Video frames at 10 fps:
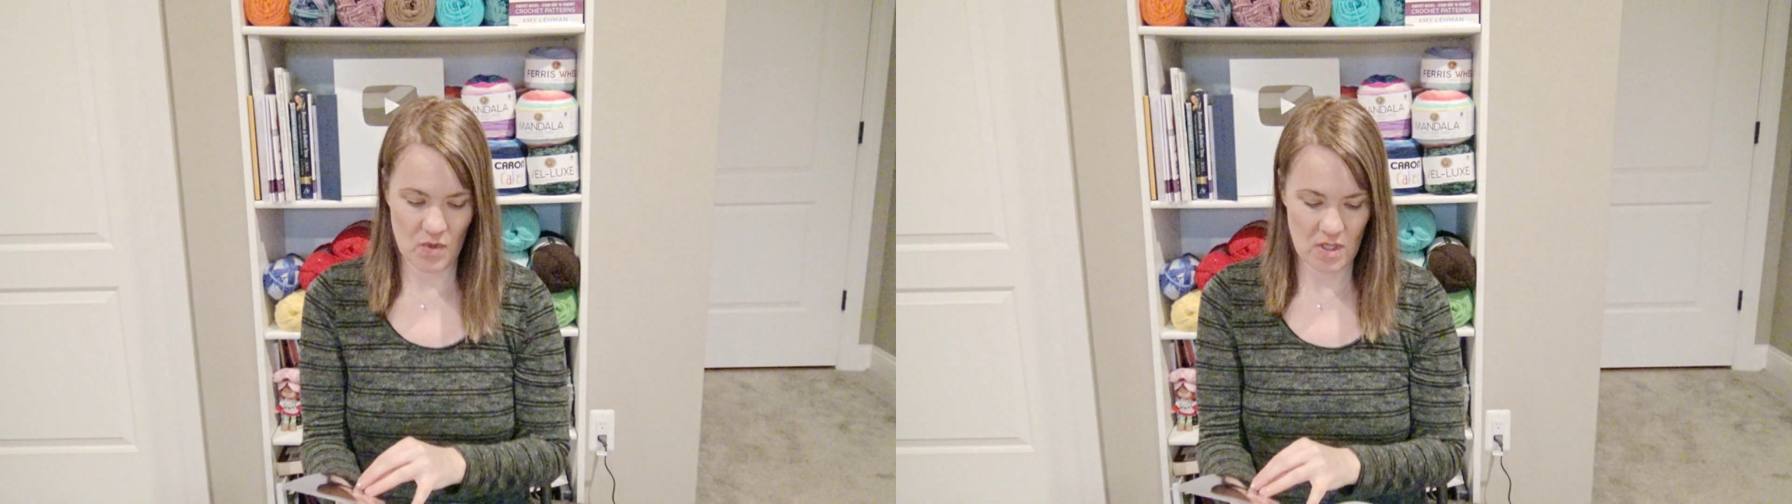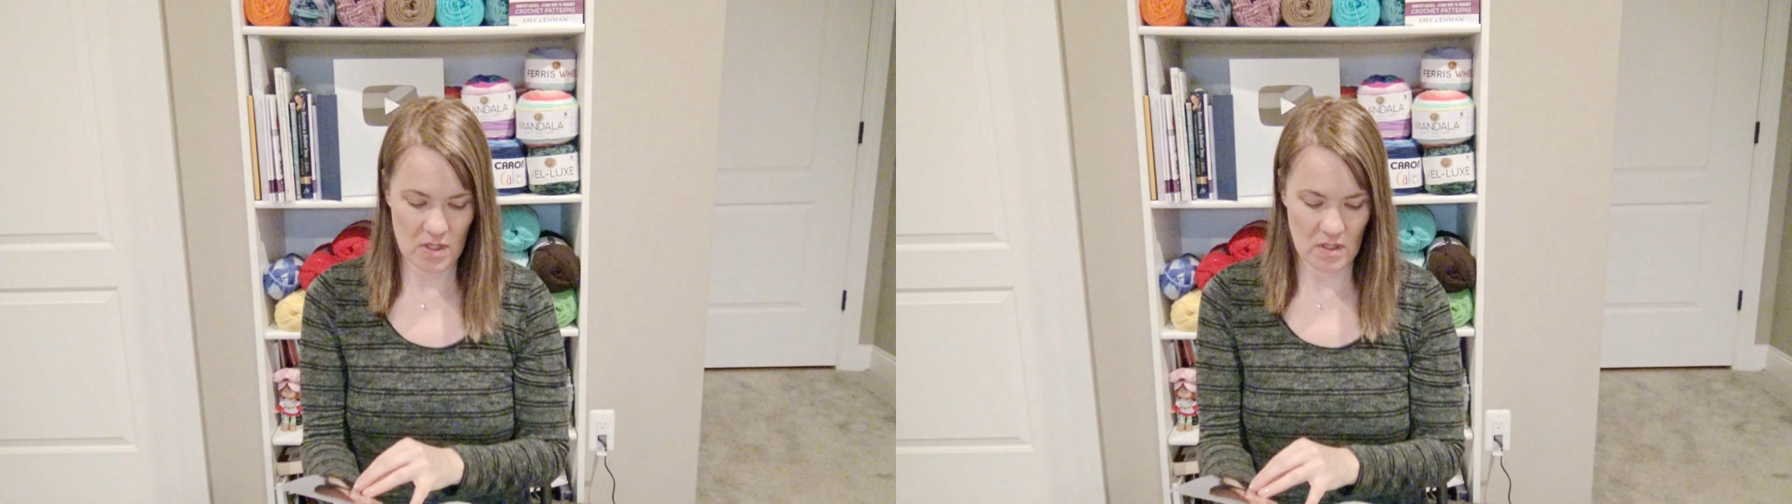
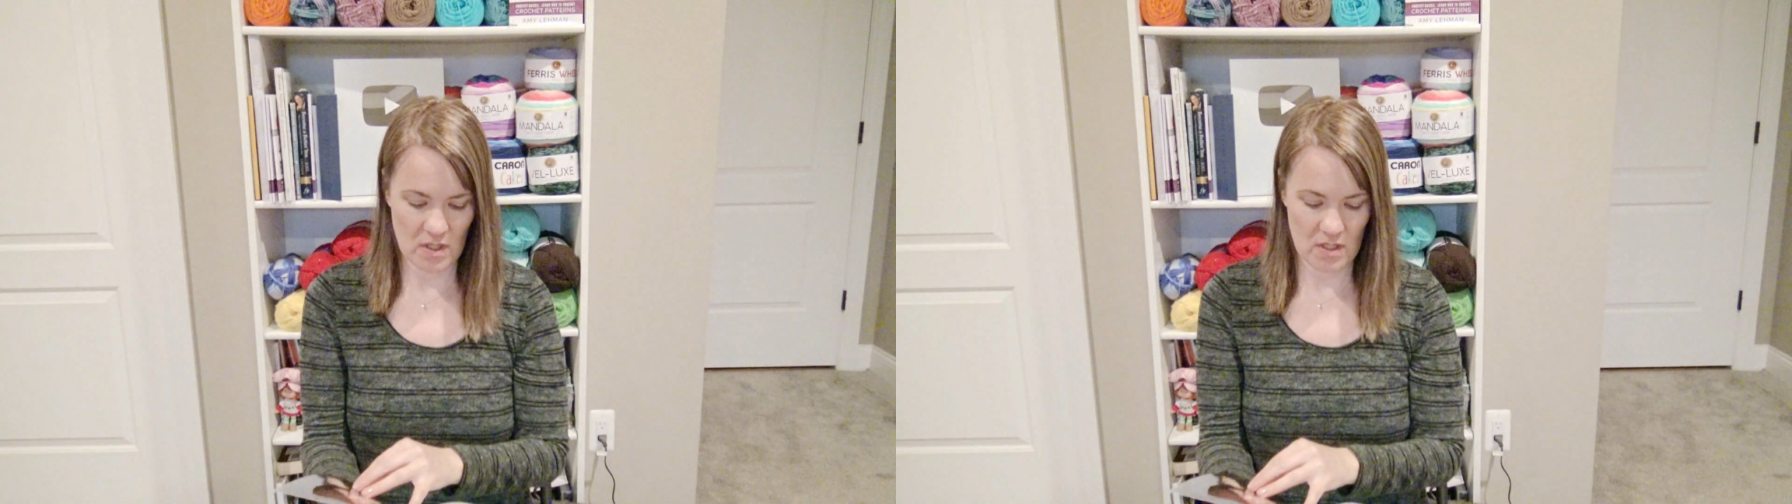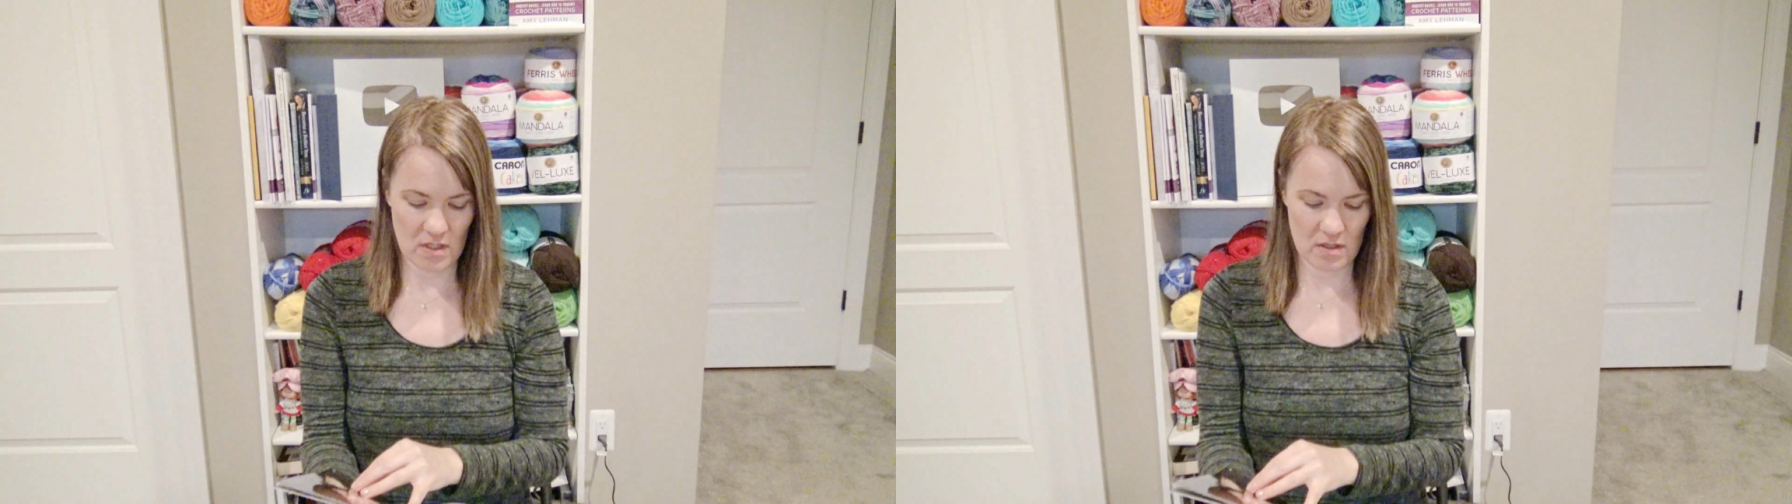one
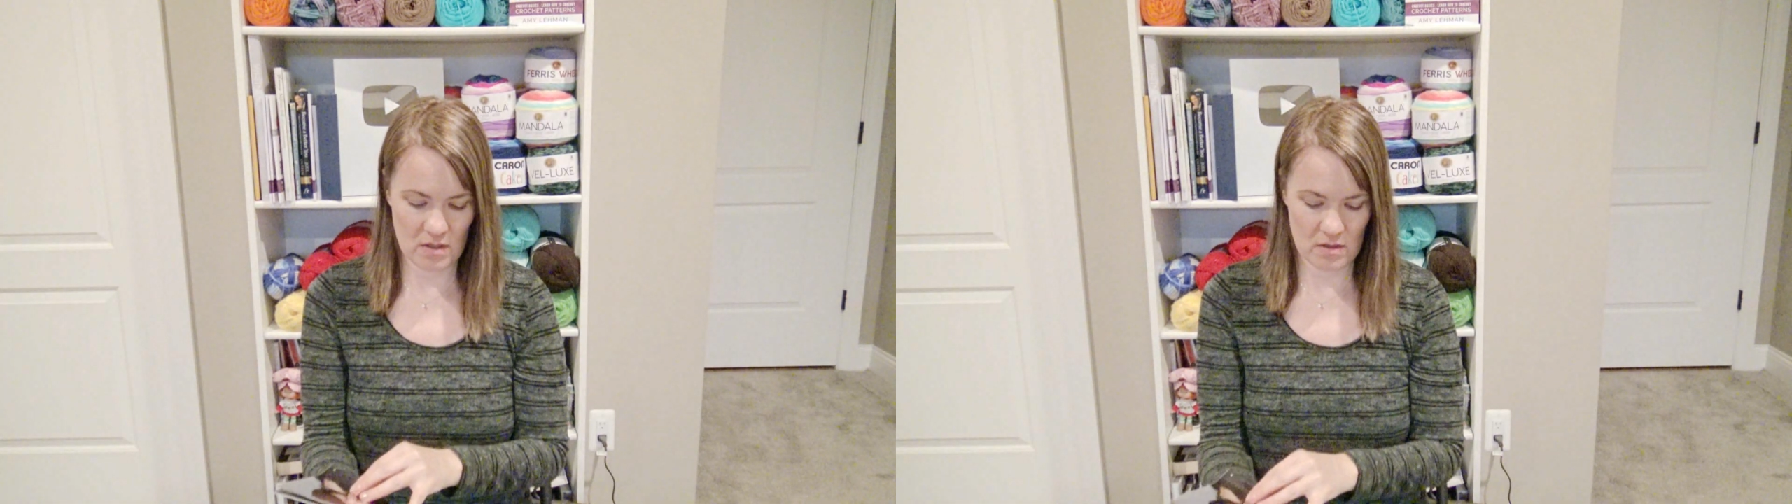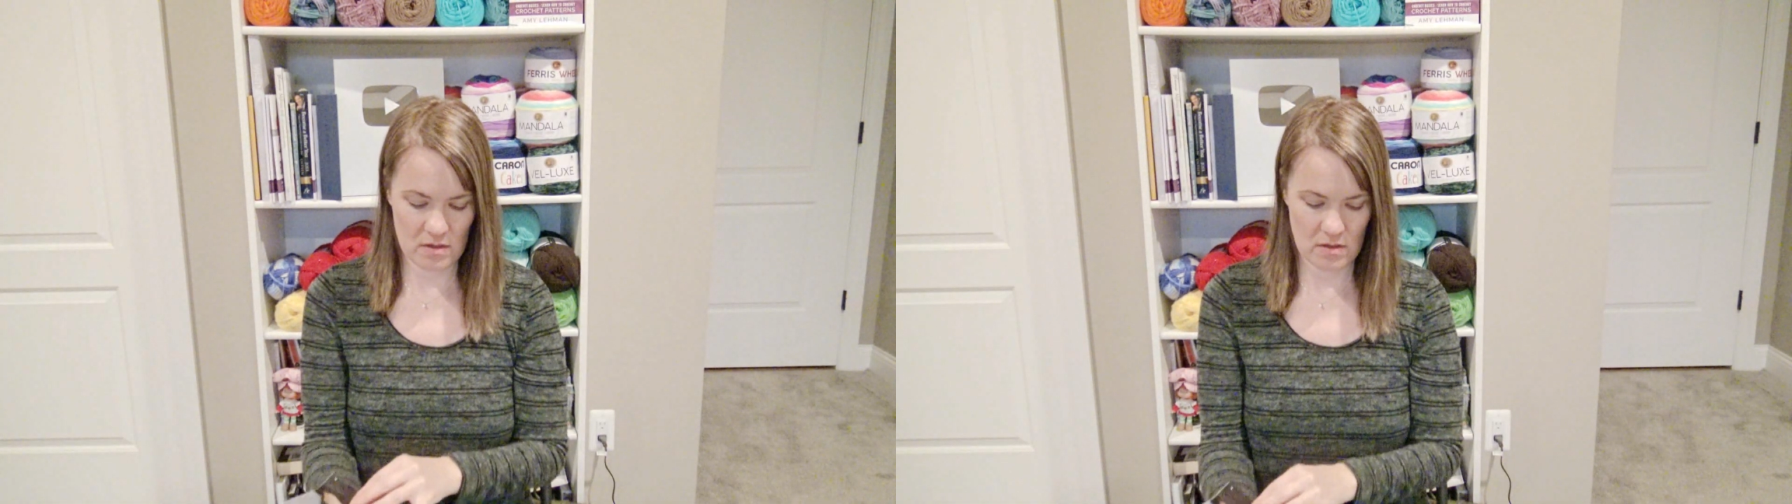
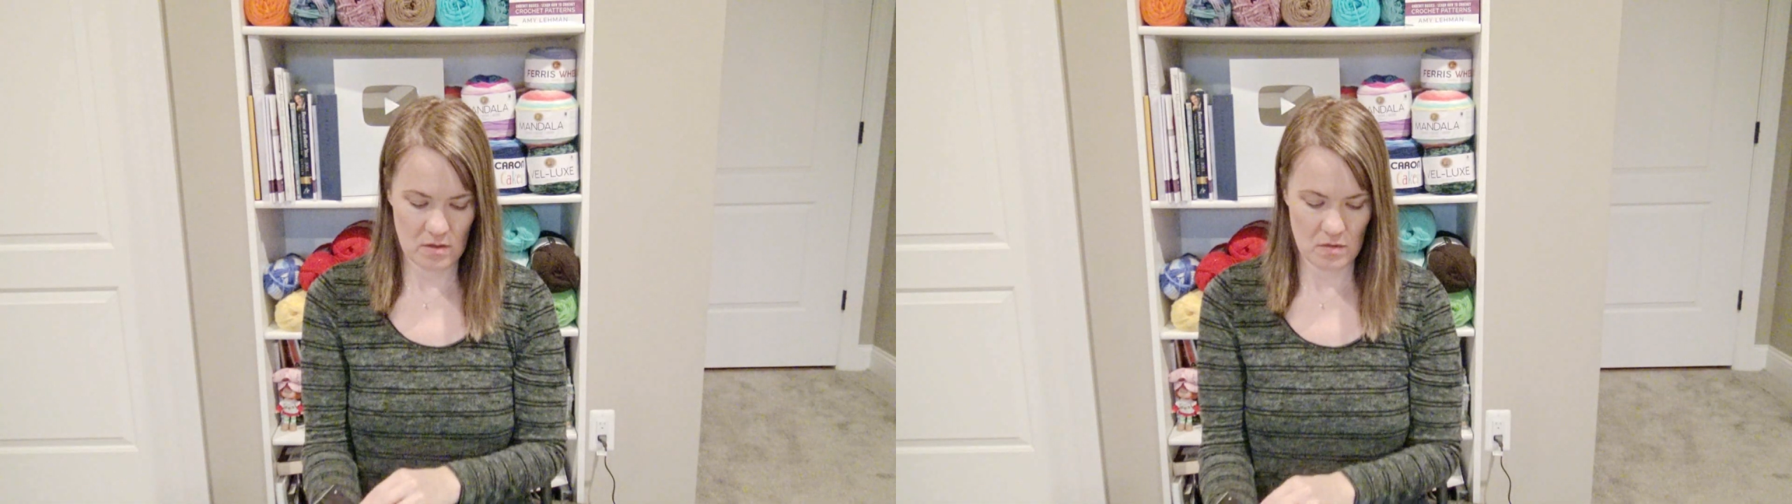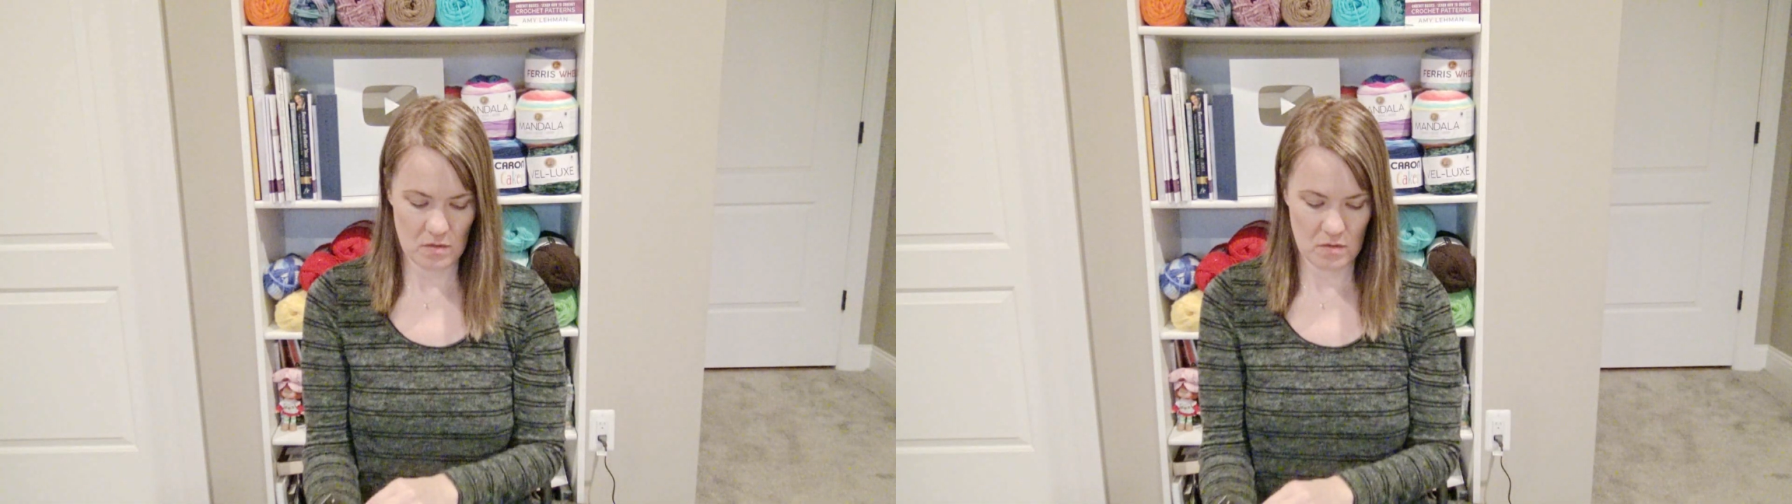is